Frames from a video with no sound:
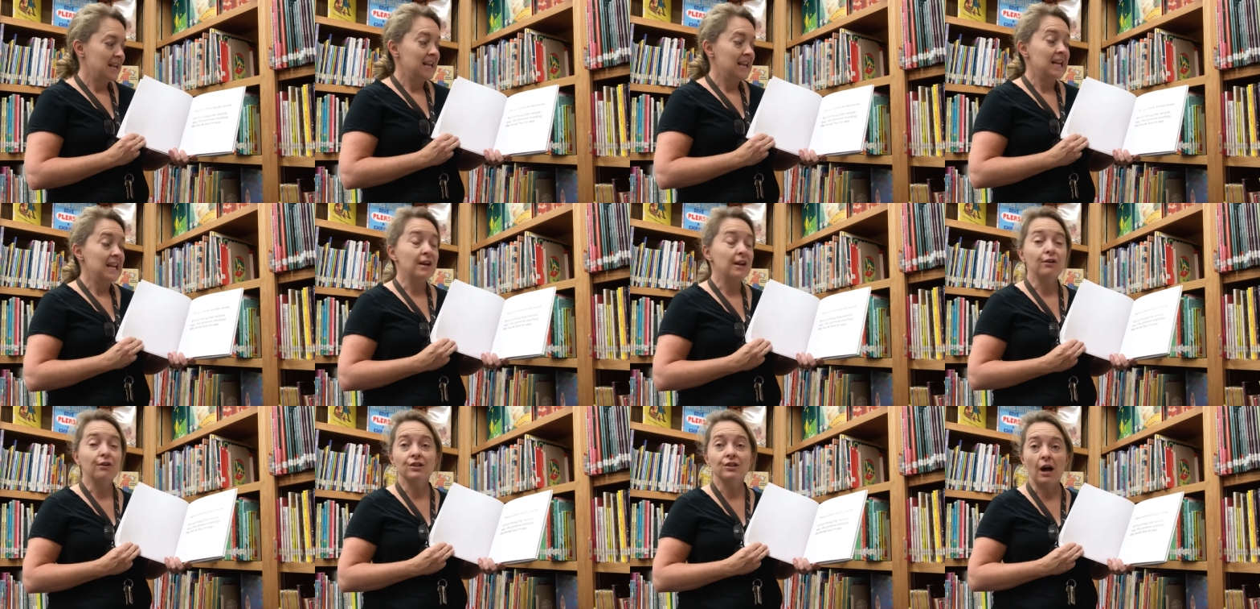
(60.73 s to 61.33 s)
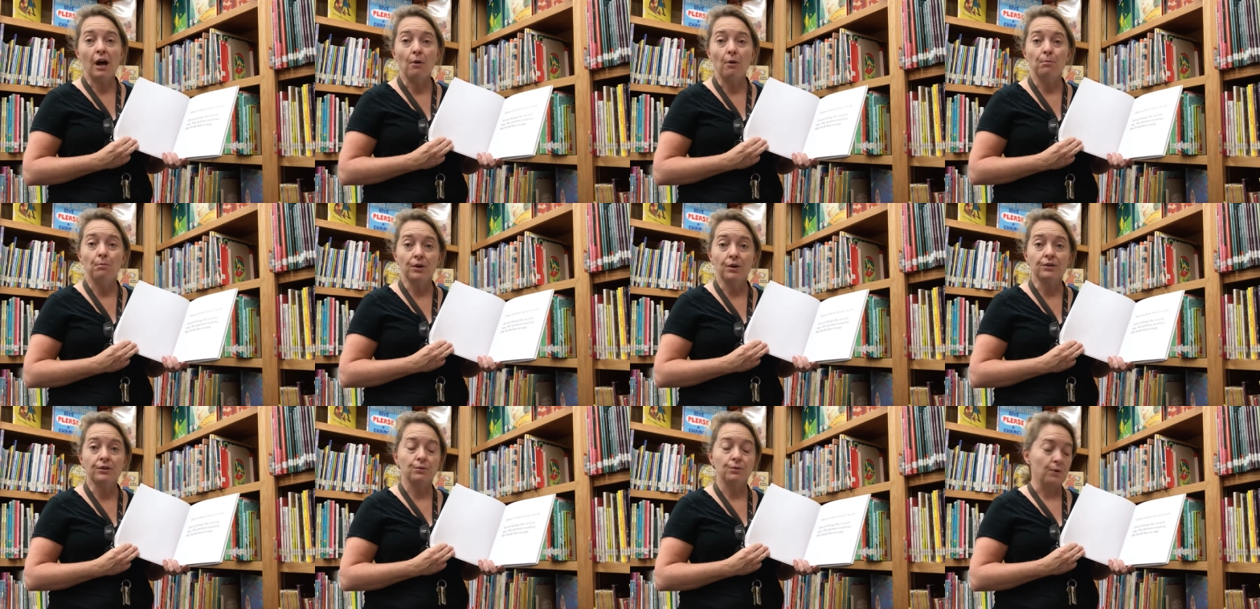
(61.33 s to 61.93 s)
Here's how
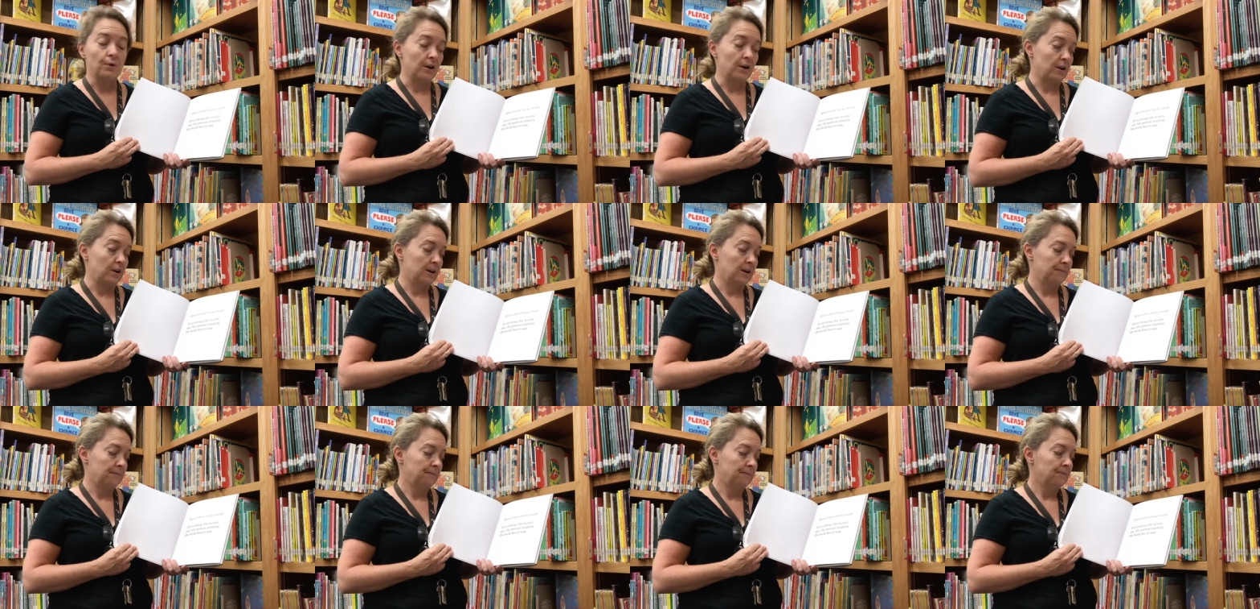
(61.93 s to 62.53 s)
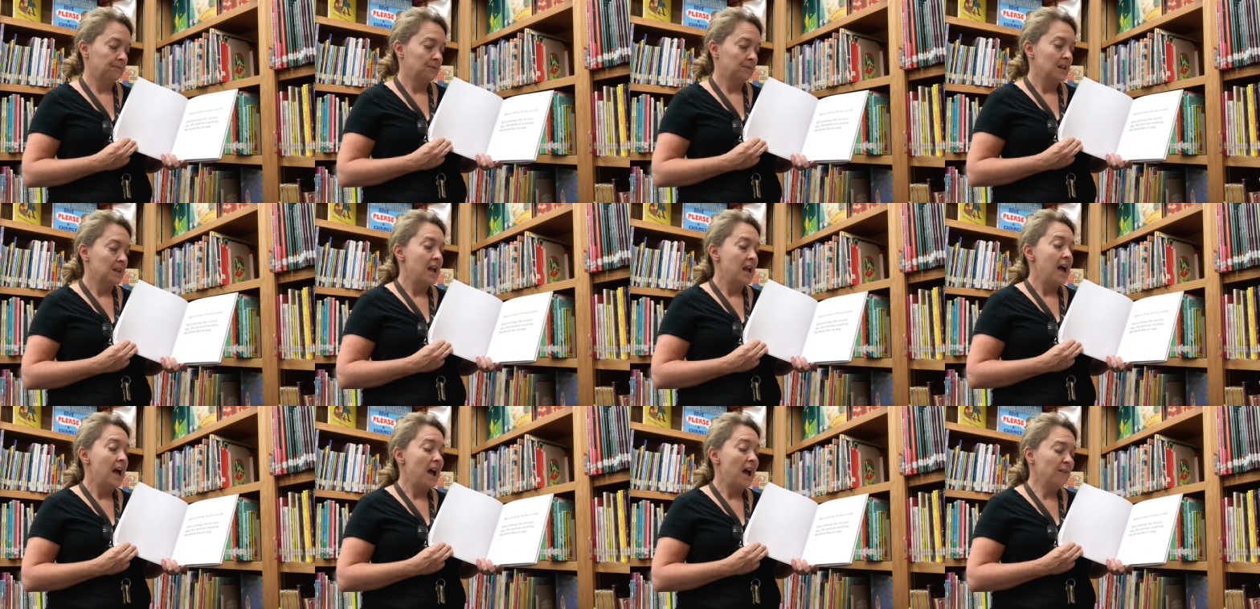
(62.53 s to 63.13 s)
books work.
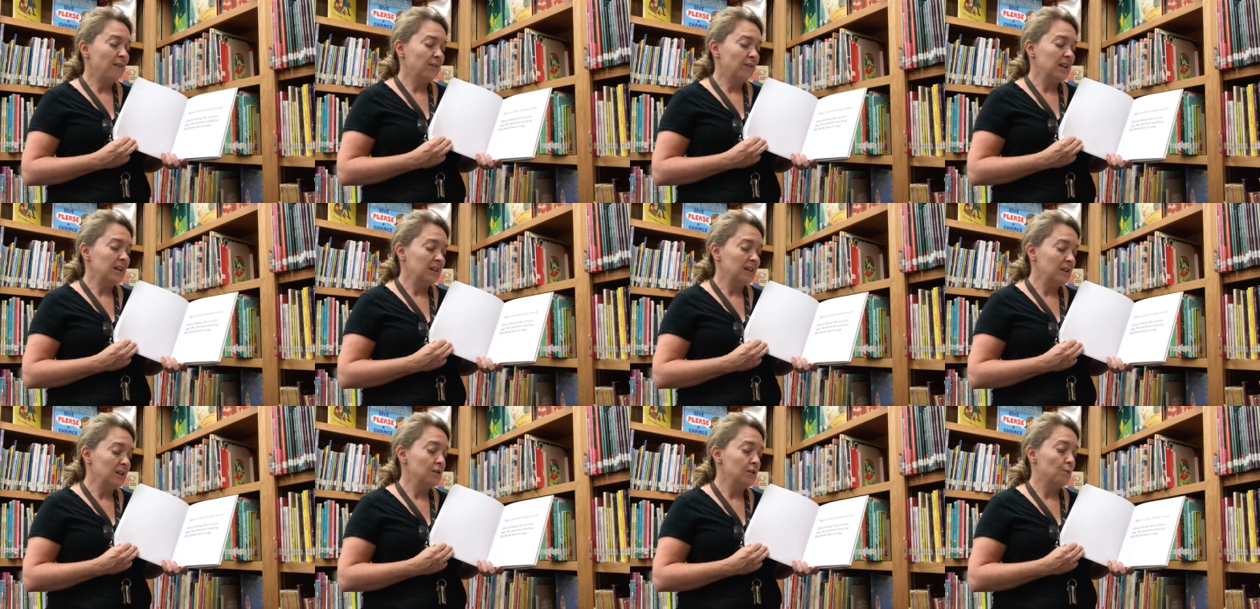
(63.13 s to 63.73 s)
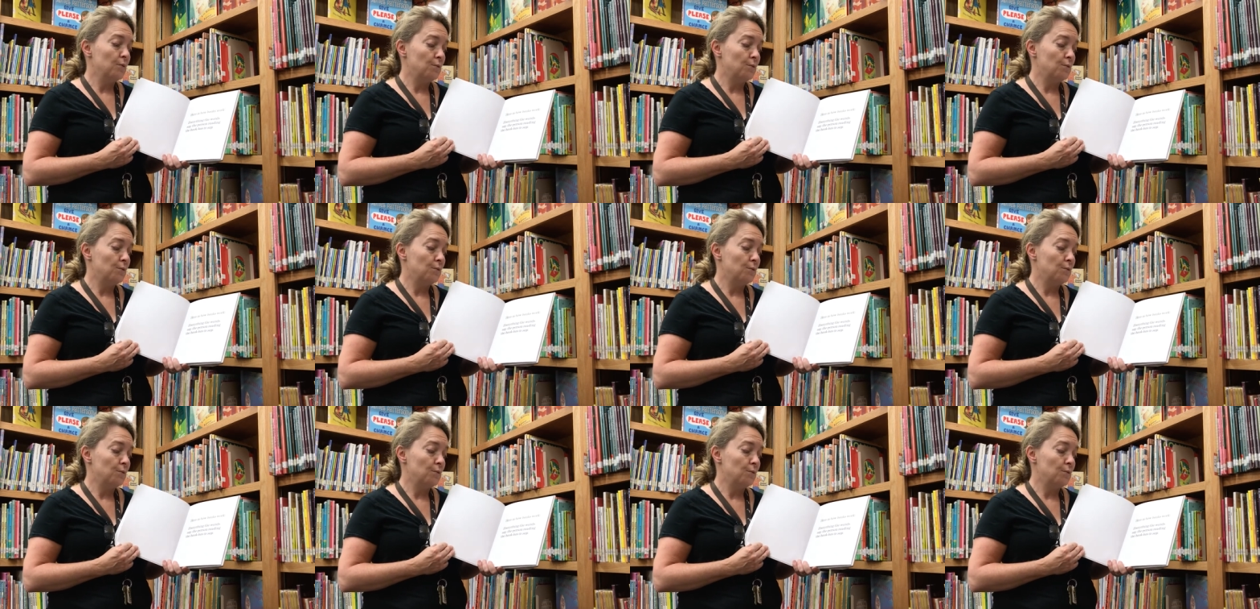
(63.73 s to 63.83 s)
Everything the